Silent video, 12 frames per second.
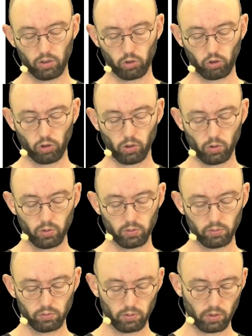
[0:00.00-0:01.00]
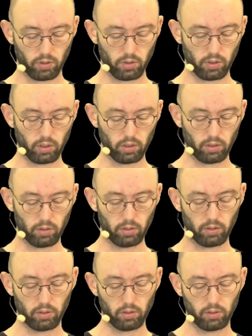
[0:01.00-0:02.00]
you show the
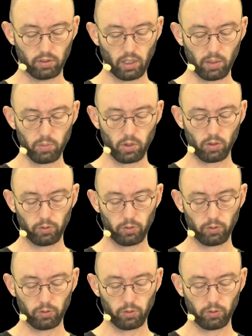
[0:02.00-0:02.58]
number